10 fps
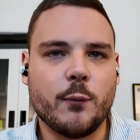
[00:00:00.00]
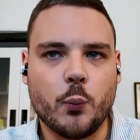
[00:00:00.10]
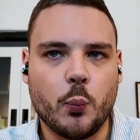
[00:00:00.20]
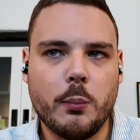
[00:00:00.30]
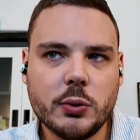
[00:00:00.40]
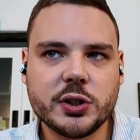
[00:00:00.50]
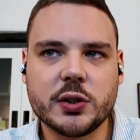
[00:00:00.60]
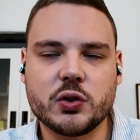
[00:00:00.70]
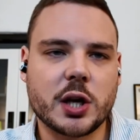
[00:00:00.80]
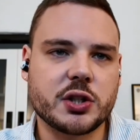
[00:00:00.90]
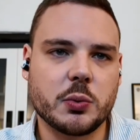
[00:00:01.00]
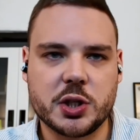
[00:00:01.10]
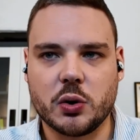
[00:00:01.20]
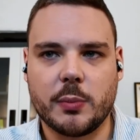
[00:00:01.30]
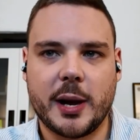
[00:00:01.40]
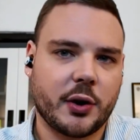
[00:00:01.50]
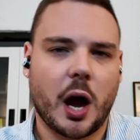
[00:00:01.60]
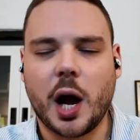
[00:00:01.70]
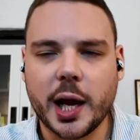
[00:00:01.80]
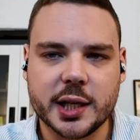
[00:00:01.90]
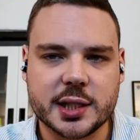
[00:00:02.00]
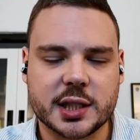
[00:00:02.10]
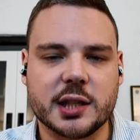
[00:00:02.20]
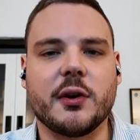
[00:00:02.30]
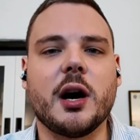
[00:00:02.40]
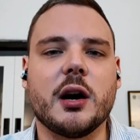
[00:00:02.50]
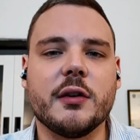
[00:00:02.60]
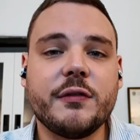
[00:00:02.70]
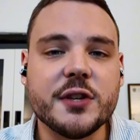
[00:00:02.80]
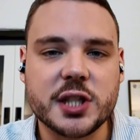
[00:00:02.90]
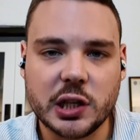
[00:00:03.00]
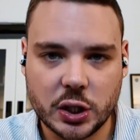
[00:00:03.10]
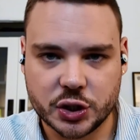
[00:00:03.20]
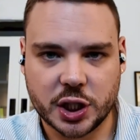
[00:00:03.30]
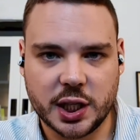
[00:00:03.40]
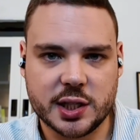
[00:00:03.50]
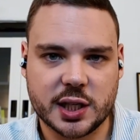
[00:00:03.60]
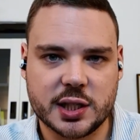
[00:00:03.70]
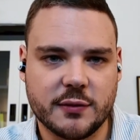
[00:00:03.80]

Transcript: most of the drugs that we talk about that are highly addictive are physiologically addictive.